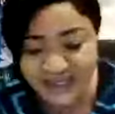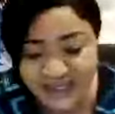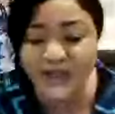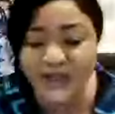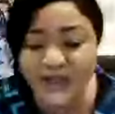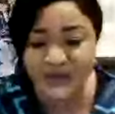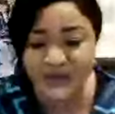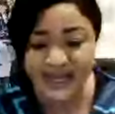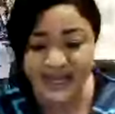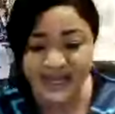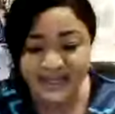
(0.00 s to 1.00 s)

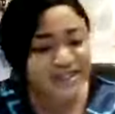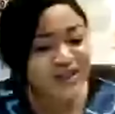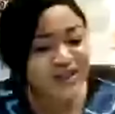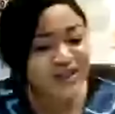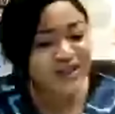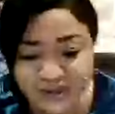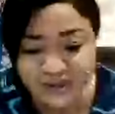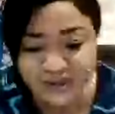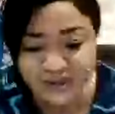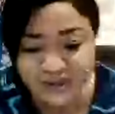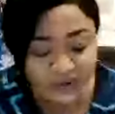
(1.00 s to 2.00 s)
Hallelujah. Somebody
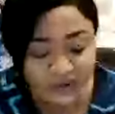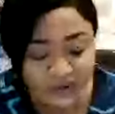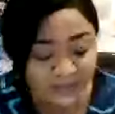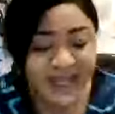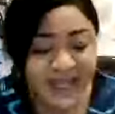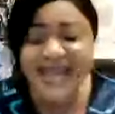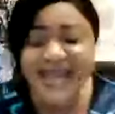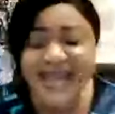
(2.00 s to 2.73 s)
shout hallelujah.